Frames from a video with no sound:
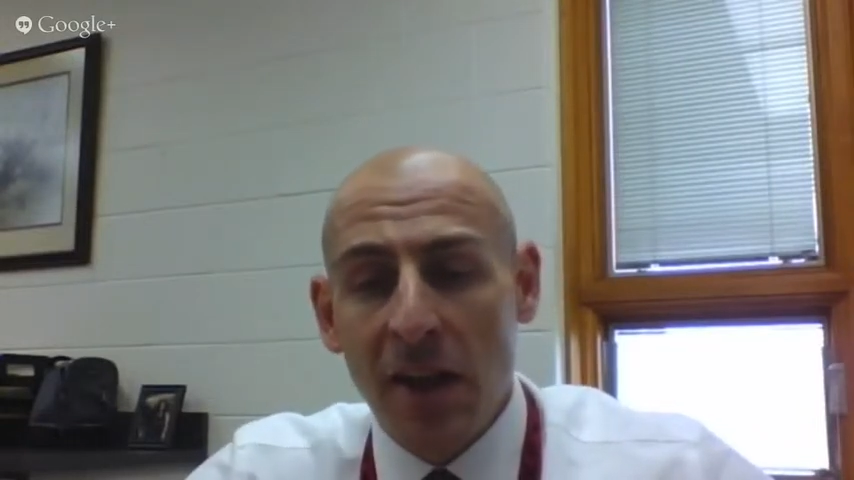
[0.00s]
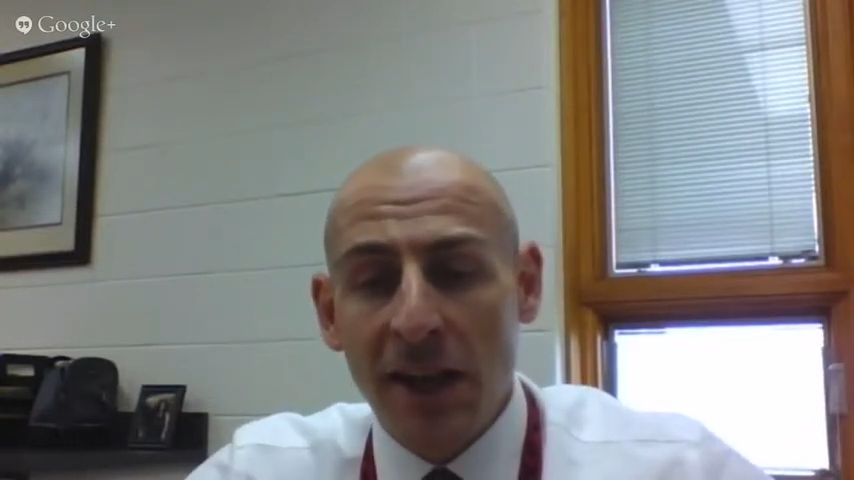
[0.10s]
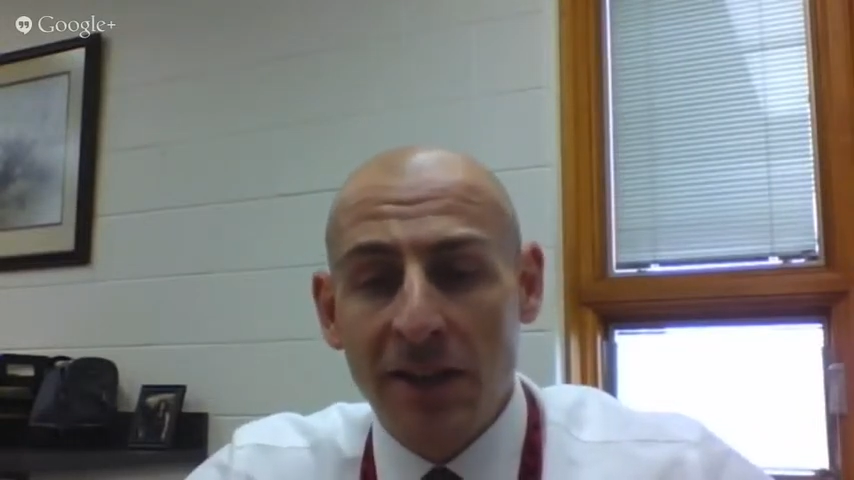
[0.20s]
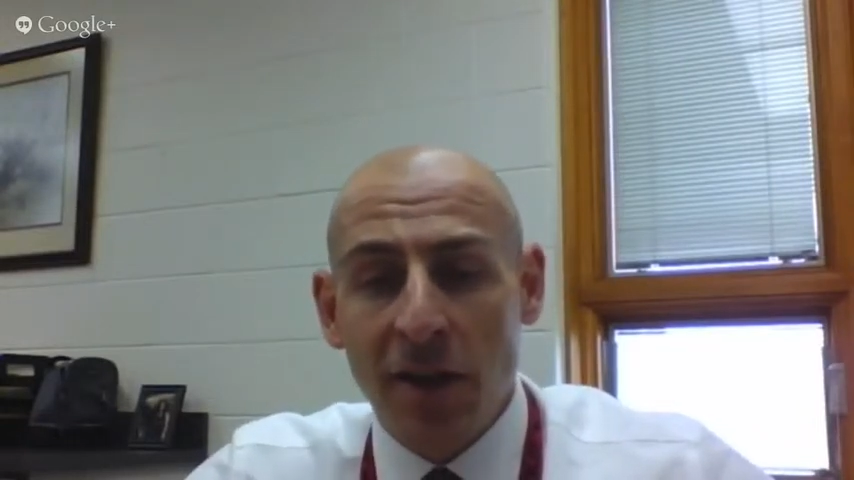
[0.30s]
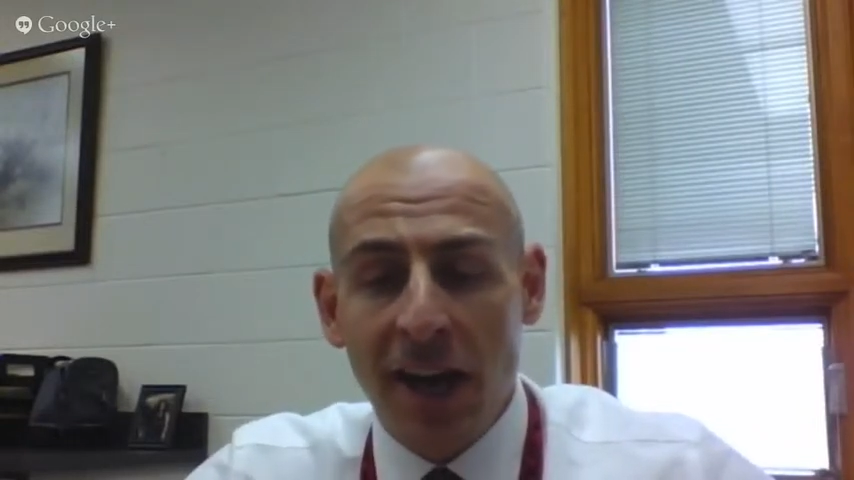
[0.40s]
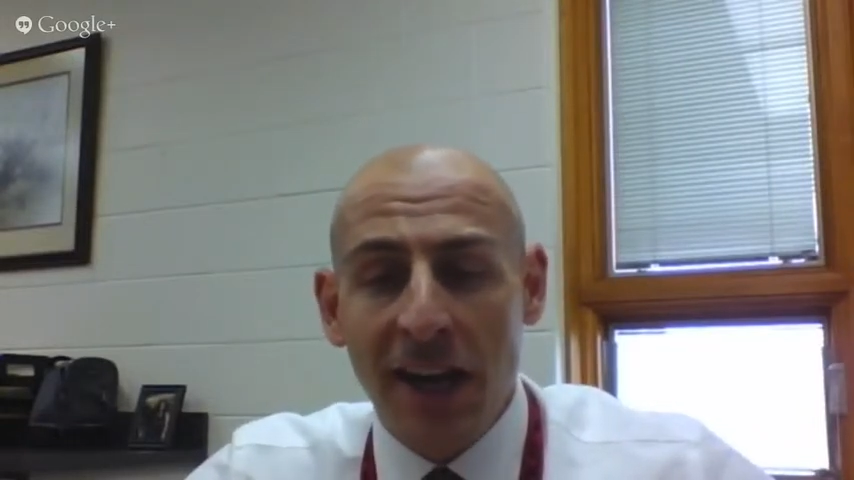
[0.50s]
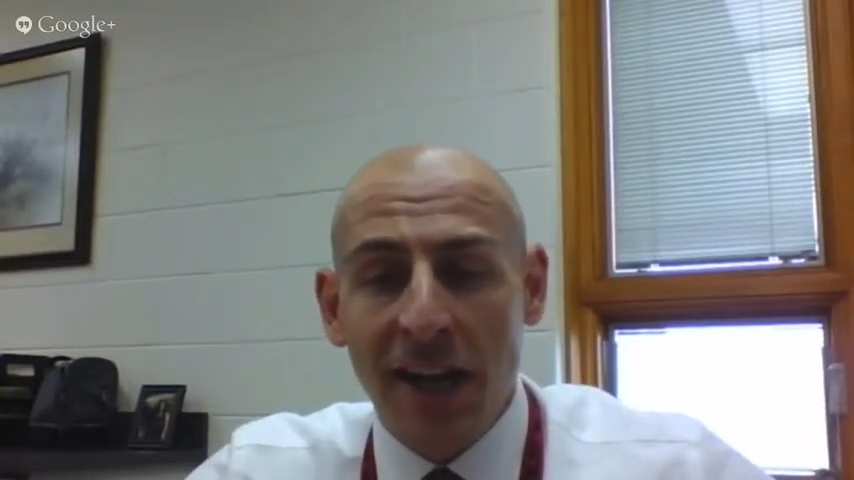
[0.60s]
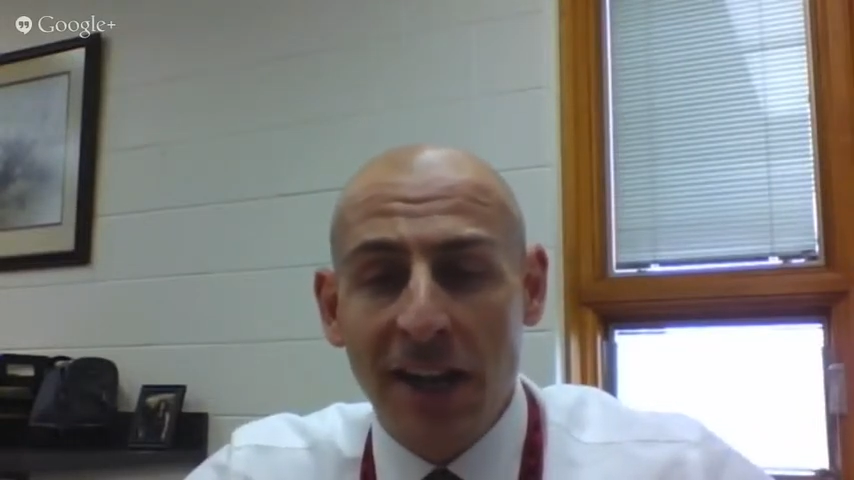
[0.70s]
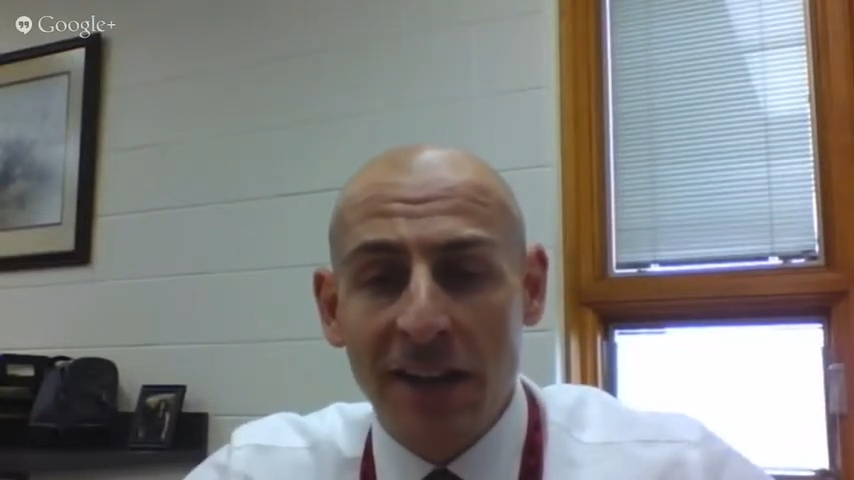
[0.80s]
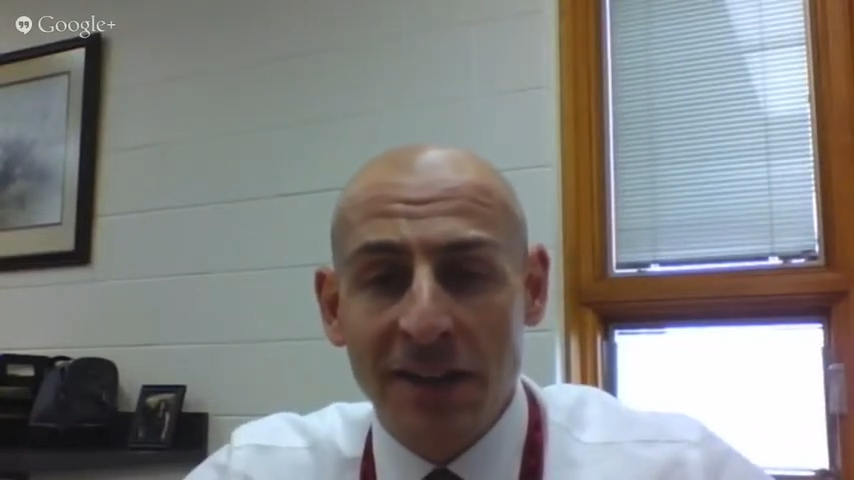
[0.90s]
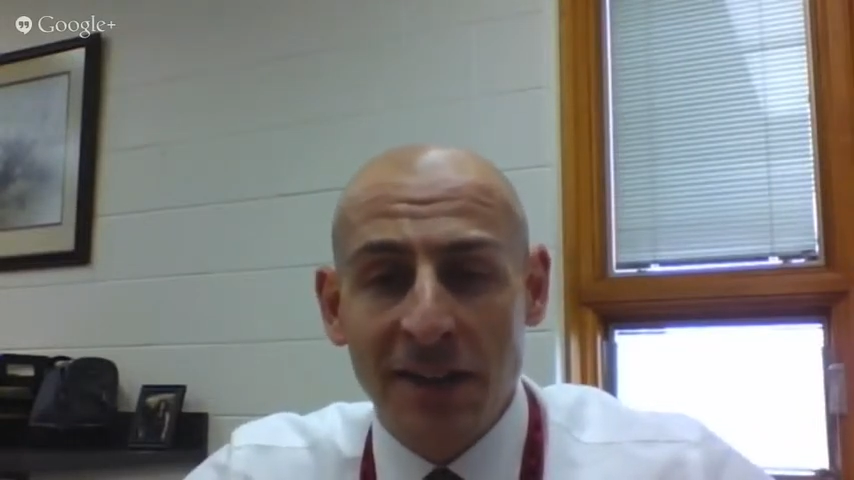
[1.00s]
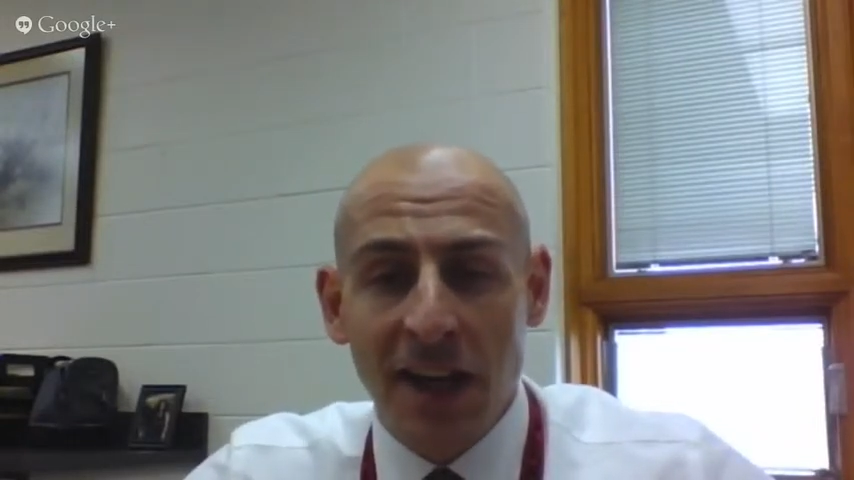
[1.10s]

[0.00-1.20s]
it's graded, it's